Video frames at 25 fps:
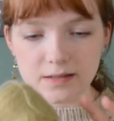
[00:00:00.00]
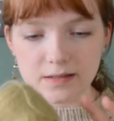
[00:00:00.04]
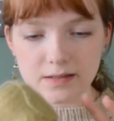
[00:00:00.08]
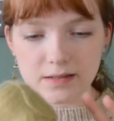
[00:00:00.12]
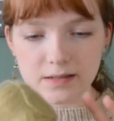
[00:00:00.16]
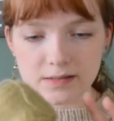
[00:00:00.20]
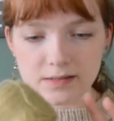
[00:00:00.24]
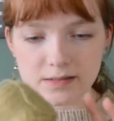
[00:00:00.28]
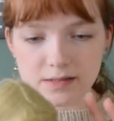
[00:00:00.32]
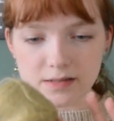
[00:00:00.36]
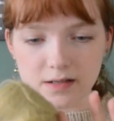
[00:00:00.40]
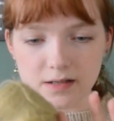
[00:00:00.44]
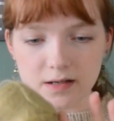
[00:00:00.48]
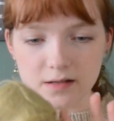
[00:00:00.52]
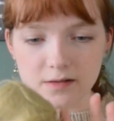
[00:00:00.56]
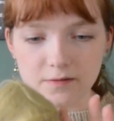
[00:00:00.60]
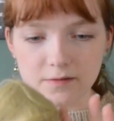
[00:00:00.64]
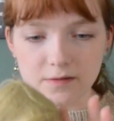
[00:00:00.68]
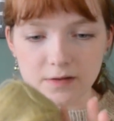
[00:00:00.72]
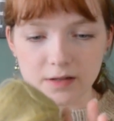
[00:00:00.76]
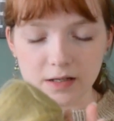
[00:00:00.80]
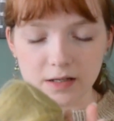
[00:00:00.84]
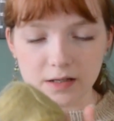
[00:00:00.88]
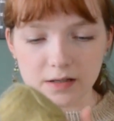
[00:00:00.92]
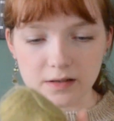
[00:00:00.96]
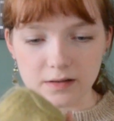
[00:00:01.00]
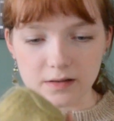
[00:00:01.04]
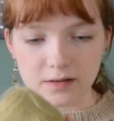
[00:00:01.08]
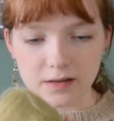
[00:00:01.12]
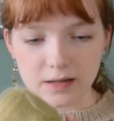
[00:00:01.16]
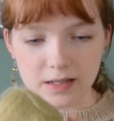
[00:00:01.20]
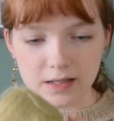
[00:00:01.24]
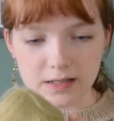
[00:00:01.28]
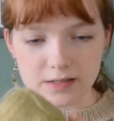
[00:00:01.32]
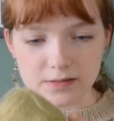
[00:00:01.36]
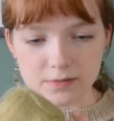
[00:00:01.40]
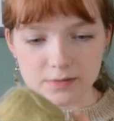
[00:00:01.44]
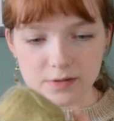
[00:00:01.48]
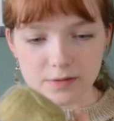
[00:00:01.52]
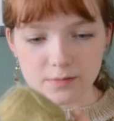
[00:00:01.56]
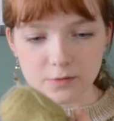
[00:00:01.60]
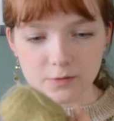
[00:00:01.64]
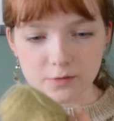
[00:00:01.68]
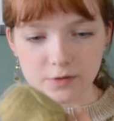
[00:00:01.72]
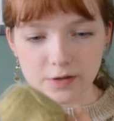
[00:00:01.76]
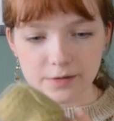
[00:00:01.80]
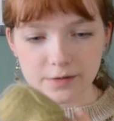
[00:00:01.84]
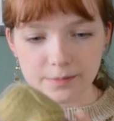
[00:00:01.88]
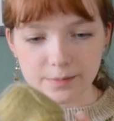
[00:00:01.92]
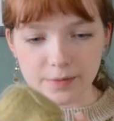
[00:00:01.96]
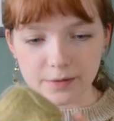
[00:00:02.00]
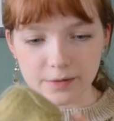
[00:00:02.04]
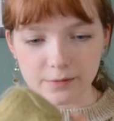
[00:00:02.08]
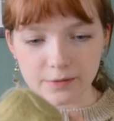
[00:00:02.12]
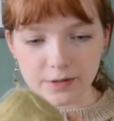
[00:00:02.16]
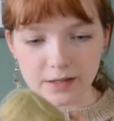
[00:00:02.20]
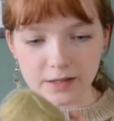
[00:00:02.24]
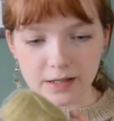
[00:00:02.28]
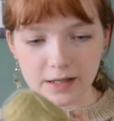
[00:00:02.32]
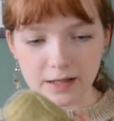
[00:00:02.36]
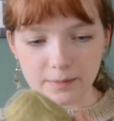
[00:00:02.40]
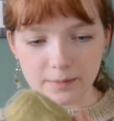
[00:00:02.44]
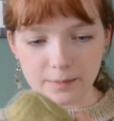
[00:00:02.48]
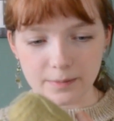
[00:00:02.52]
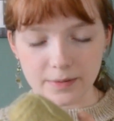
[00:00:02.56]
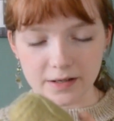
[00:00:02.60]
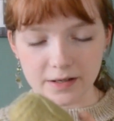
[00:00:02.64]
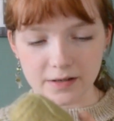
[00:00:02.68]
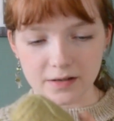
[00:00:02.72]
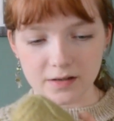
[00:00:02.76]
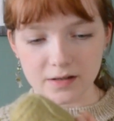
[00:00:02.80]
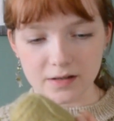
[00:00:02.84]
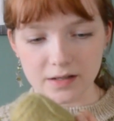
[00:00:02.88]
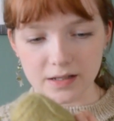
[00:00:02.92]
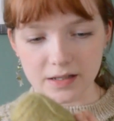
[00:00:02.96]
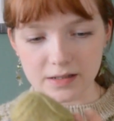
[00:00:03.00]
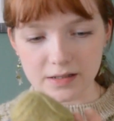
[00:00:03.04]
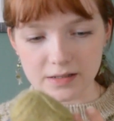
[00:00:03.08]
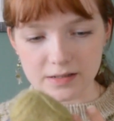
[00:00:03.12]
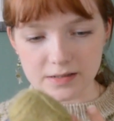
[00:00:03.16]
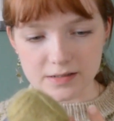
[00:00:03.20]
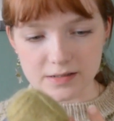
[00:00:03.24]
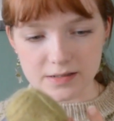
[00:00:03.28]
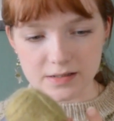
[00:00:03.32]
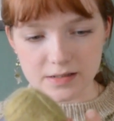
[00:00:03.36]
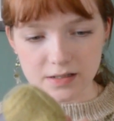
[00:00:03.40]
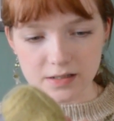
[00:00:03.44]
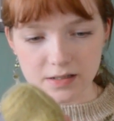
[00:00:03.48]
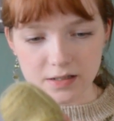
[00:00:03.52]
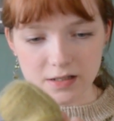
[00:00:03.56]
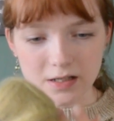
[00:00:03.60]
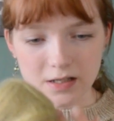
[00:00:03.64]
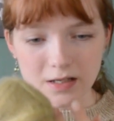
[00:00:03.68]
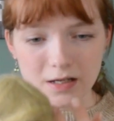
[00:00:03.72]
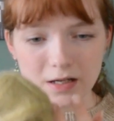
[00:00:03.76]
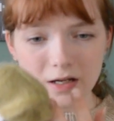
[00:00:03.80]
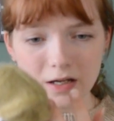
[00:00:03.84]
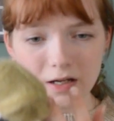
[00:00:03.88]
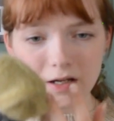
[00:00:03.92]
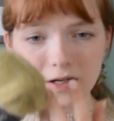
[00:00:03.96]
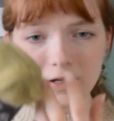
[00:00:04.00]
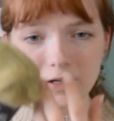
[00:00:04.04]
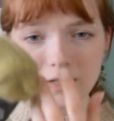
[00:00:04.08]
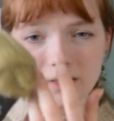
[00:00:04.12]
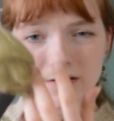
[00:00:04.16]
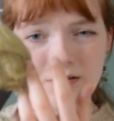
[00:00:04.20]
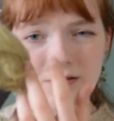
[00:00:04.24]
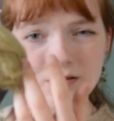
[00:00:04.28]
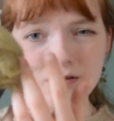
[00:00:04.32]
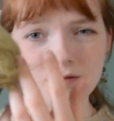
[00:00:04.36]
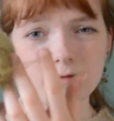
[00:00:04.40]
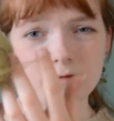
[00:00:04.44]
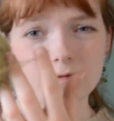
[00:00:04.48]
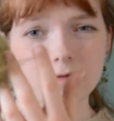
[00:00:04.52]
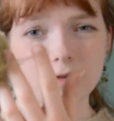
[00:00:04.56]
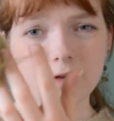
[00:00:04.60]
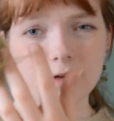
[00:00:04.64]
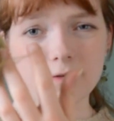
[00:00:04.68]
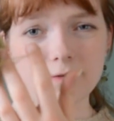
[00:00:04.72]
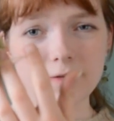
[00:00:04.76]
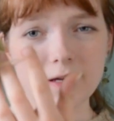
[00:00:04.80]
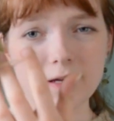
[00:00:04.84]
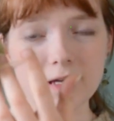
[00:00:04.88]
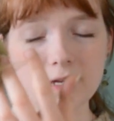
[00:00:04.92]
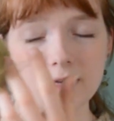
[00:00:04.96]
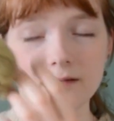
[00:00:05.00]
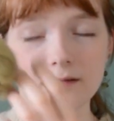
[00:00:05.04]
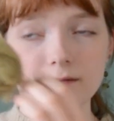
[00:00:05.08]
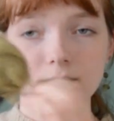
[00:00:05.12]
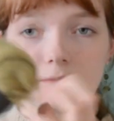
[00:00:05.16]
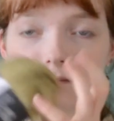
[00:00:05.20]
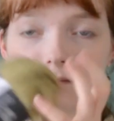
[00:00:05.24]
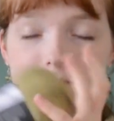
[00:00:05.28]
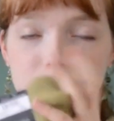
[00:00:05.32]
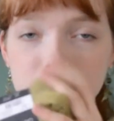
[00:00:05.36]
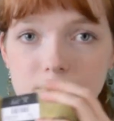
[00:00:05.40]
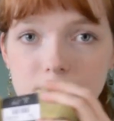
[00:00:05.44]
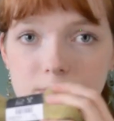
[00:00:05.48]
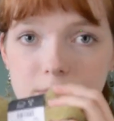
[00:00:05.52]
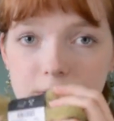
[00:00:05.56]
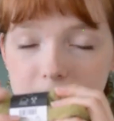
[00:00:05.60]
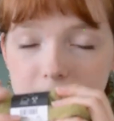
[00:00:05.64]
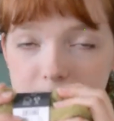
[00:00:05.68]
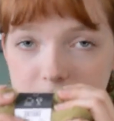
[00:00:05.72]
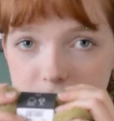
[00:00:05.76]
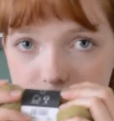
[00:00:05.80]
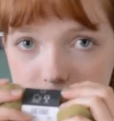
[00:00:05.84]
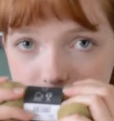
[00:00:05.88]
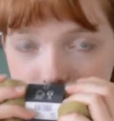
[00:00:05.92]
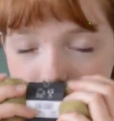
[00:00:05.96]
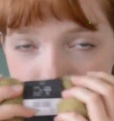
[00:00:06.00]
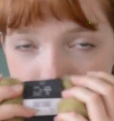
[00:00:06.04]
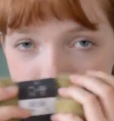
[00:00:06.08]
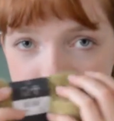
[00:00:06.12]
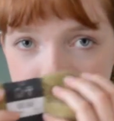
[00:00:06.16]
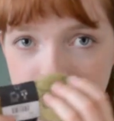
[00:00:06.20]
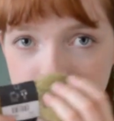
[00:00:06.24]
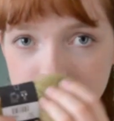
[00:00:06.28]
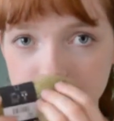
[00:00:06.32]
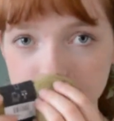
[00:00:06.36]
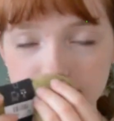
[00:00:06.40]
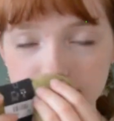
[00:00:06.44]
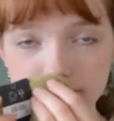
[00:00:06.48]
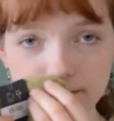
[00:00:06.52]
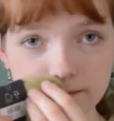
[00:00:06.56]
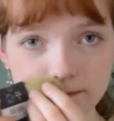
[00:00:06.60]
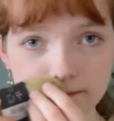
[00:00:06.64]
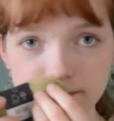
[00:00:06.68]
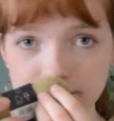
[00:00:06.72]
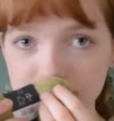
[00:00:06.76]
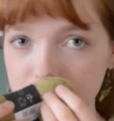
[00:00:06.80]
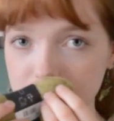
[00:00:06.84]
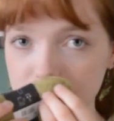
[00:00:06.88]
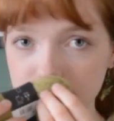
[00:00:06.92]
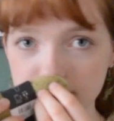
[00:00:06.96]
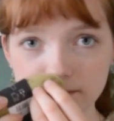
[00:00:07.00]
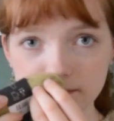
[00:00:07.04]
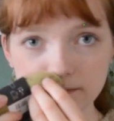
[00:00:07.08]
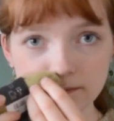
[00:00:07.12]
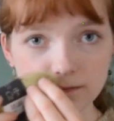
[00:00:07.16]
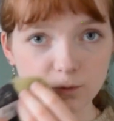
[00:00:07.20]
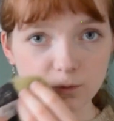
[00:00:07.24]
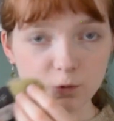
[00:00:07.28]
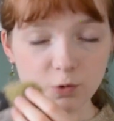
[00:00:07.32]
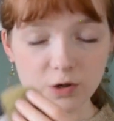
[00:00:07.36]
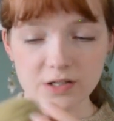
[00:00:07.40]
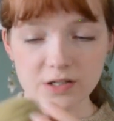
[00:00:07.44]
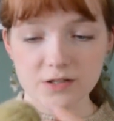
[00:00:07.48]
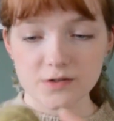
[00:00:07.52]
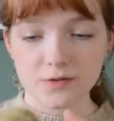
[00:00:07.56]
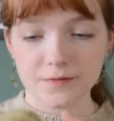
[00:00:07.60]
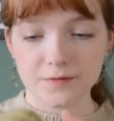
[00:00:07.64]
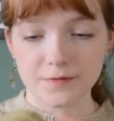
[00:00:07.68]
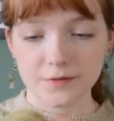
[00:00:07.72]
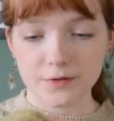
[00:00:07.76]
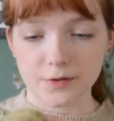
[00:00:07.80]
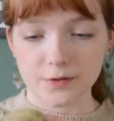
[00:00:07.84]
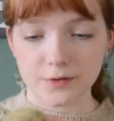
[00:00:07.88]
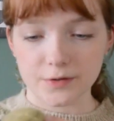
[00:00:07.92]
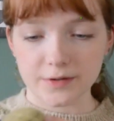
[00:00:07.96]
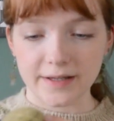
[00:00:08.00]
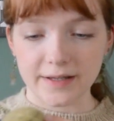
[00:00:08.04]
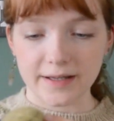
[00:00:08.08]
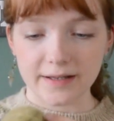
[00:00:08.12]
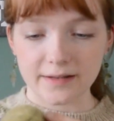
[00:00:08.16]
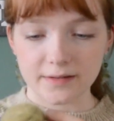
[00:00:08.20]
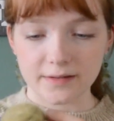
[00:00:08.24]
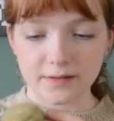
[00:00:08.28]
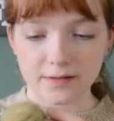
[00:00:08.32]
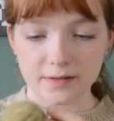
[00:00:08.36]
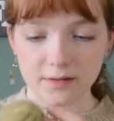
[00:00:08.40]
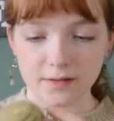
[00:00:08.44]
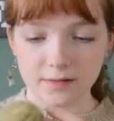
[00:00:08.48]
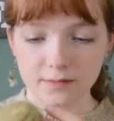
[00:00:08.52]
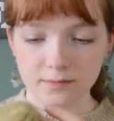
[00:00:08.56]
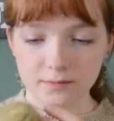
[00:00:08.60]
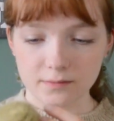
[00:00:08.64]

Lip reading: it's kind of like a lace weight mohair, but with alpaca, and it's so fluffy and so soft. Way softer than